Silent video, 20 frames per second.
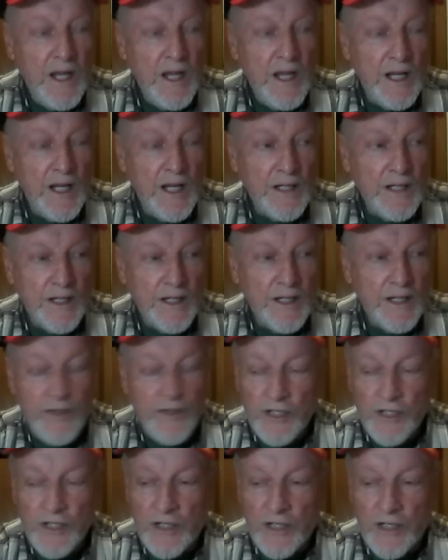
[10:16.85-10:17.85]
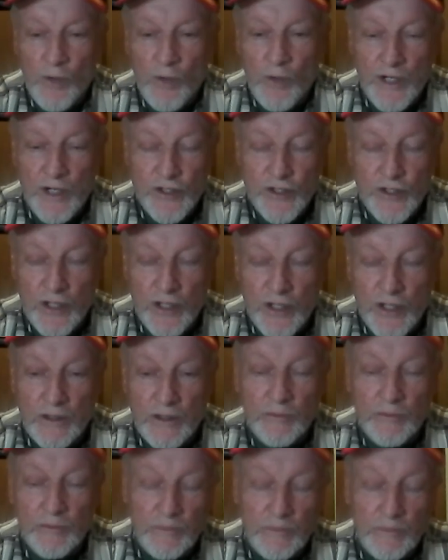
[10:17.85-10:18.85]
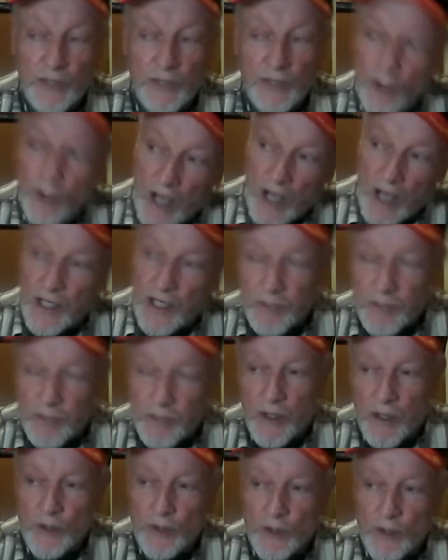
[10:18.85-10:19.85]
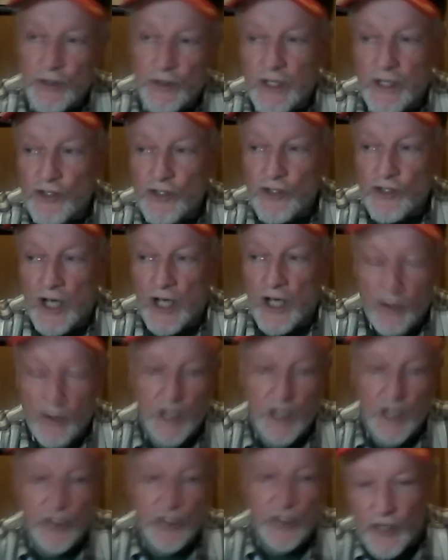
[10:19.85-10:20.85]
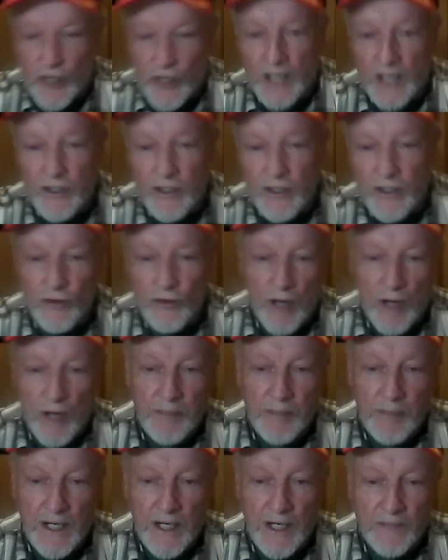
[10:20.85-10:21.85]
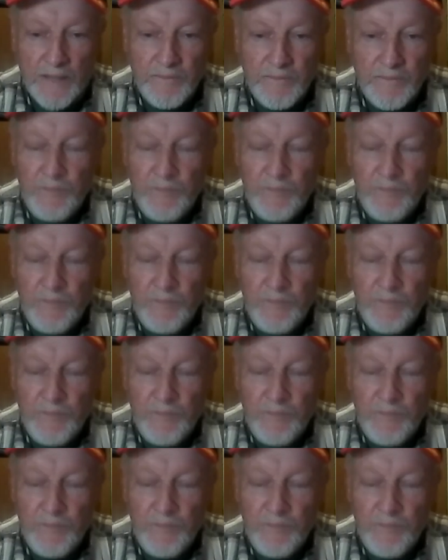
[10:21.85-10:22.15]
And uh, the deal was uh, when you got exposed and you got shot, okay, you're dead, you drop out.